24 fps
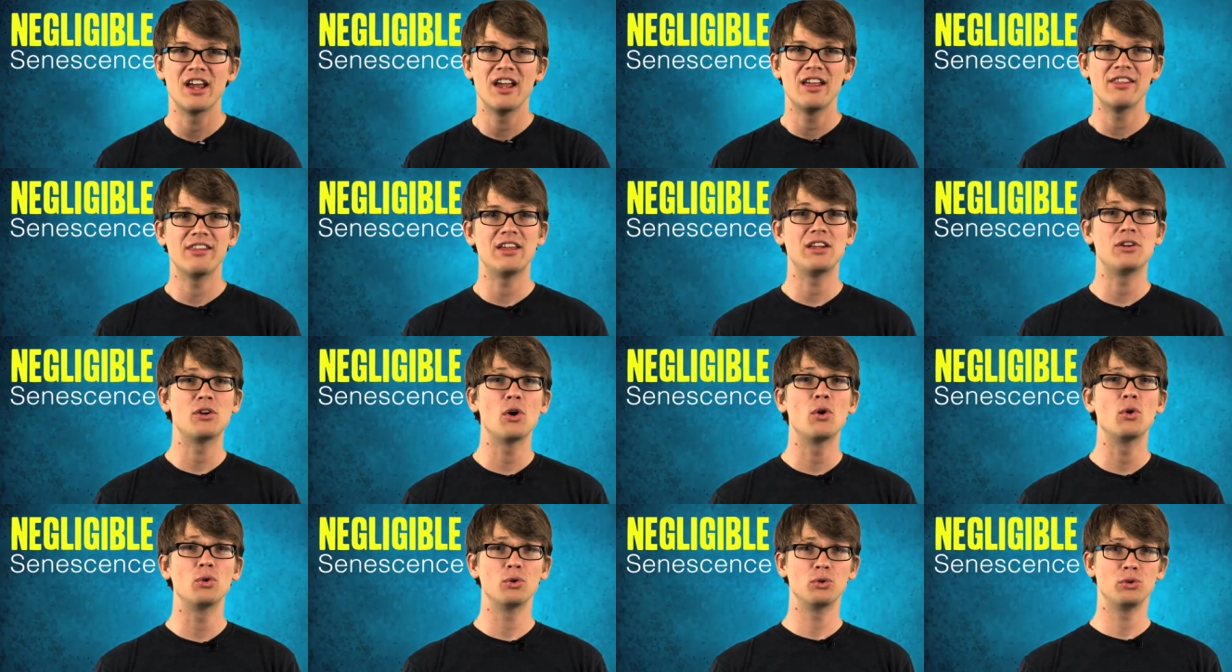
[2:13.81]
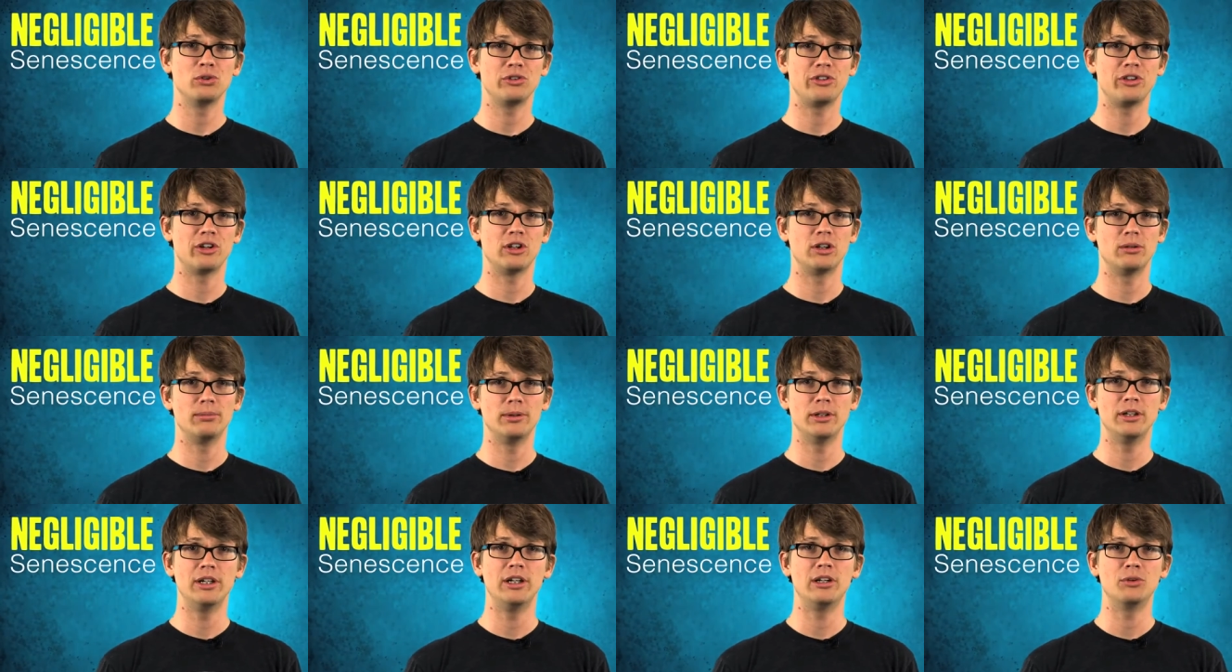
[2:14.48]
They don't lose their
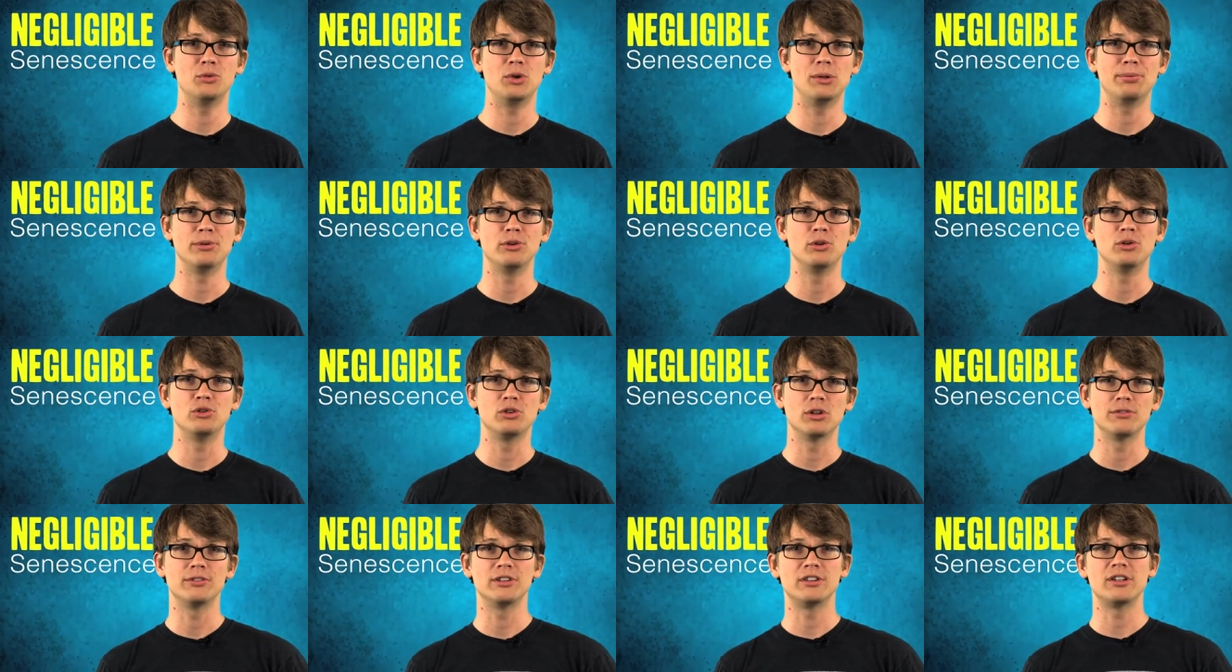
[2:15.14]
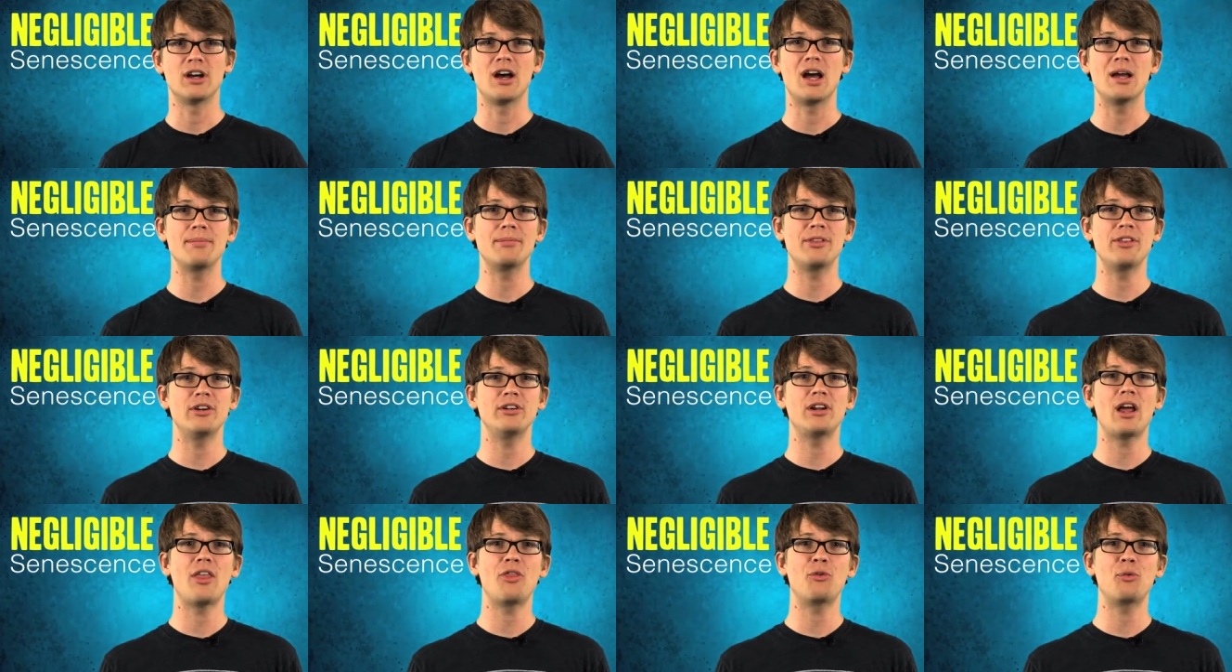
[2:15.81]
ability to reproduce over time, and
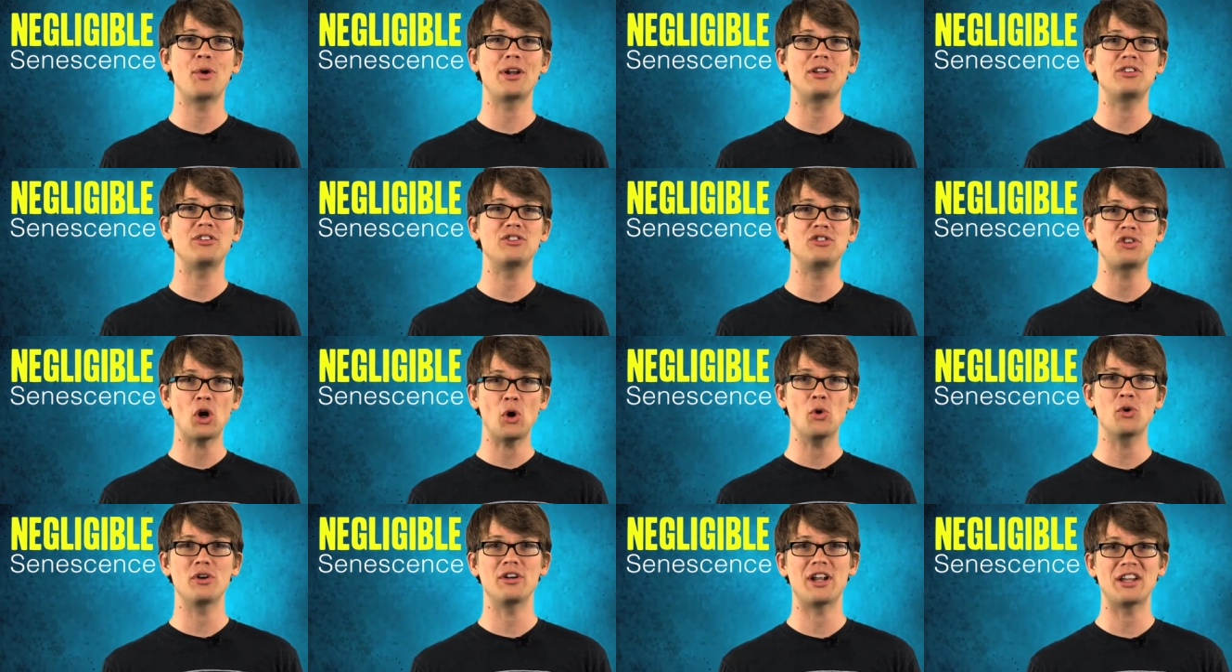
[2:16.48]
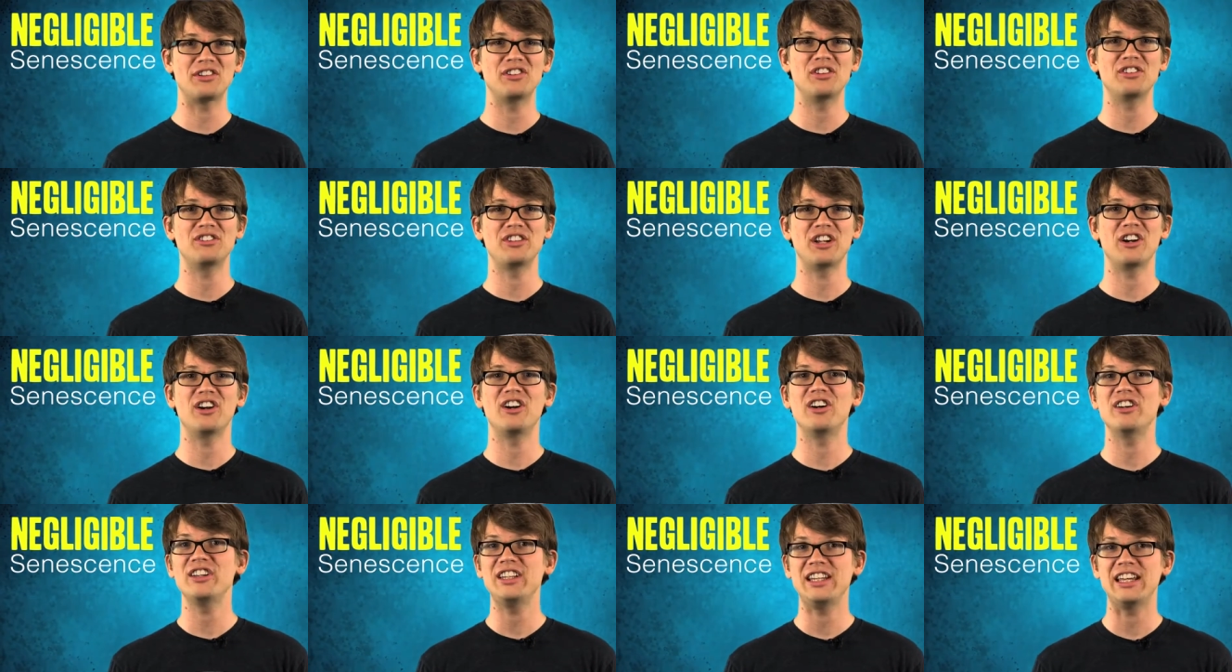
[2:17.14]
their death rates don't
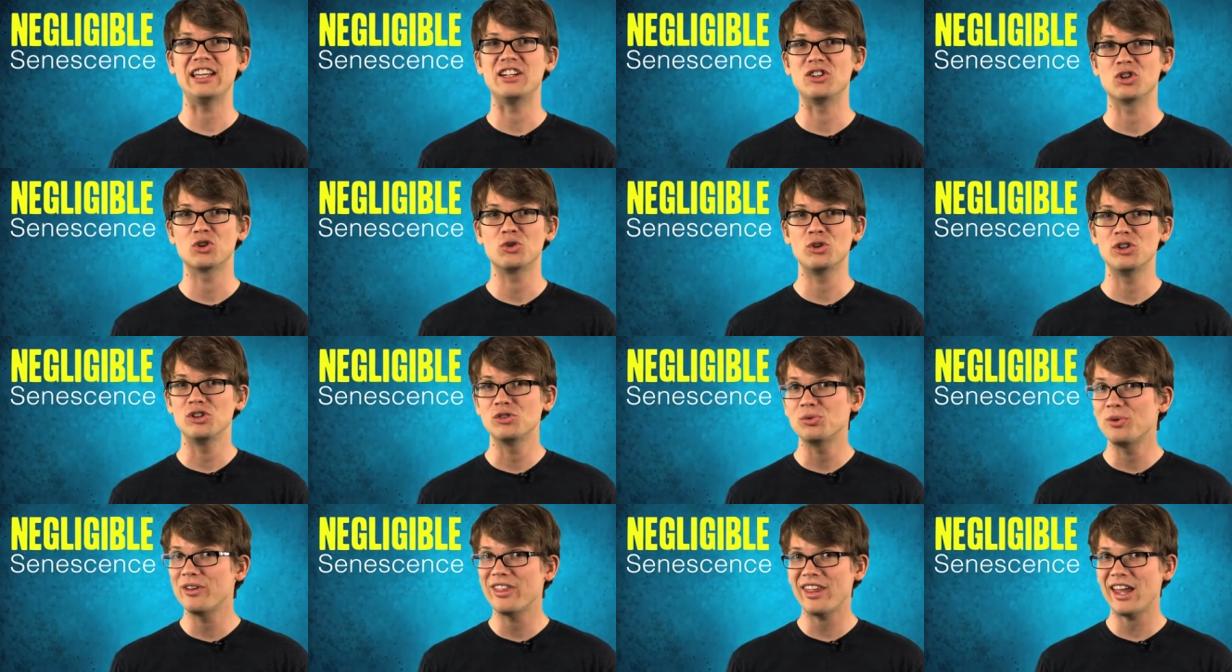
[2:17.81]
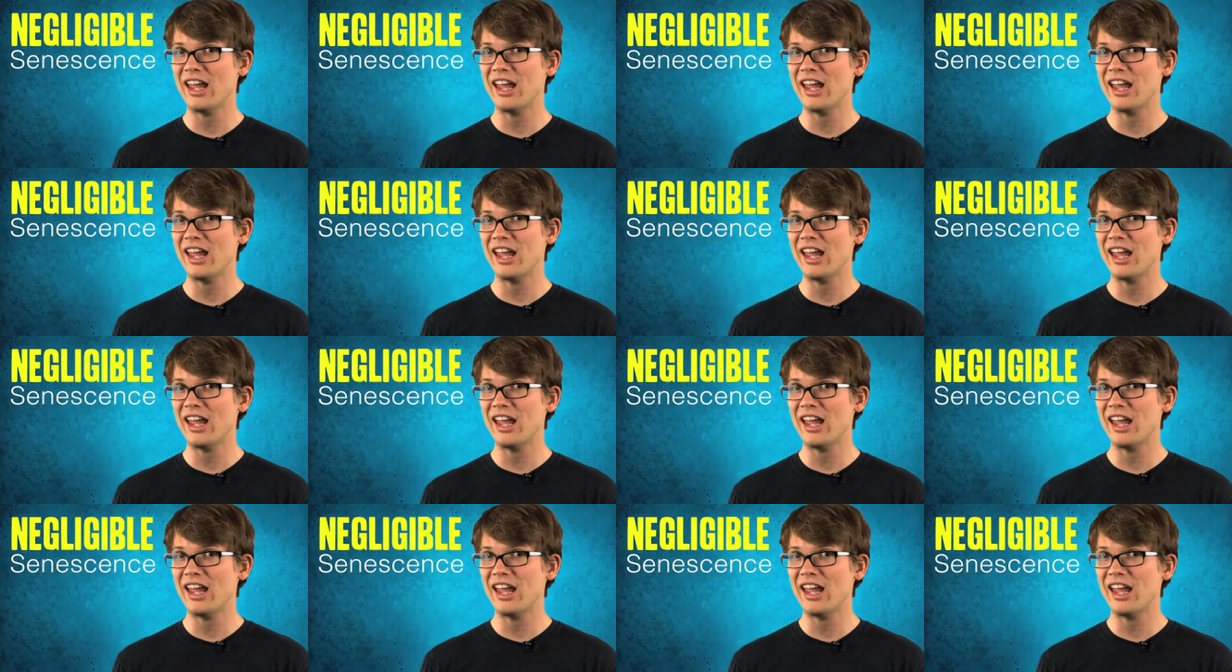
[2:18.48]
necessarily increase with